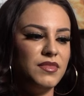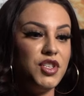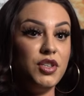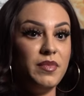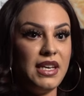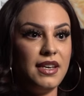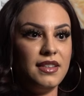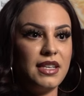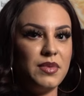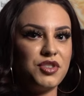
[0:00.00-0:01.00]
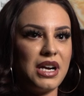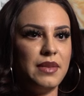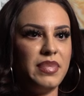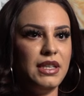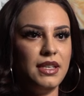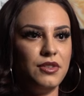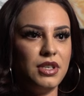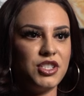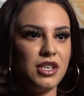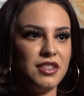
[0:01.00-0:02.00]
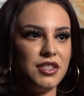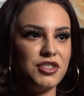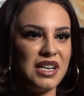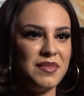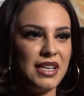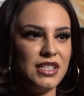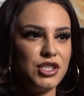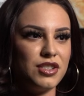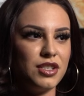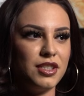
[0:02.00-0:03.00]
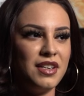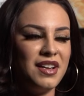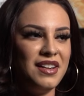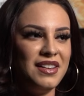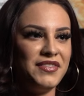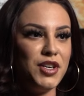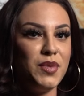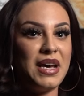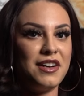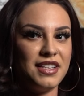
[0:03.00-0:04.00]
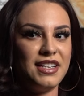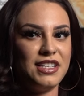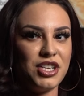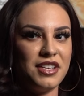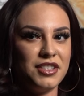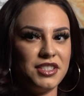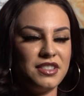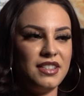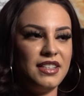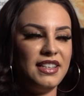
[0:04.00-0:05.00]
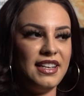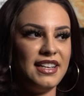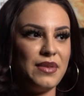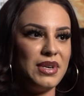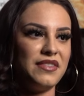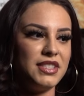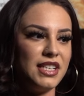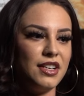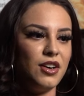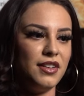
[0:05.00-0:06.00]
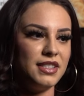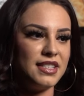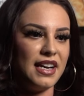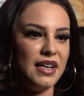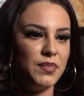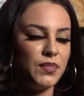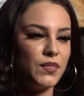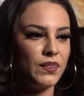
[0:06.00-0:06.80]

To me, they would try to belittle each other, try to make each other feel better than each other. And I would have to hear it all the time.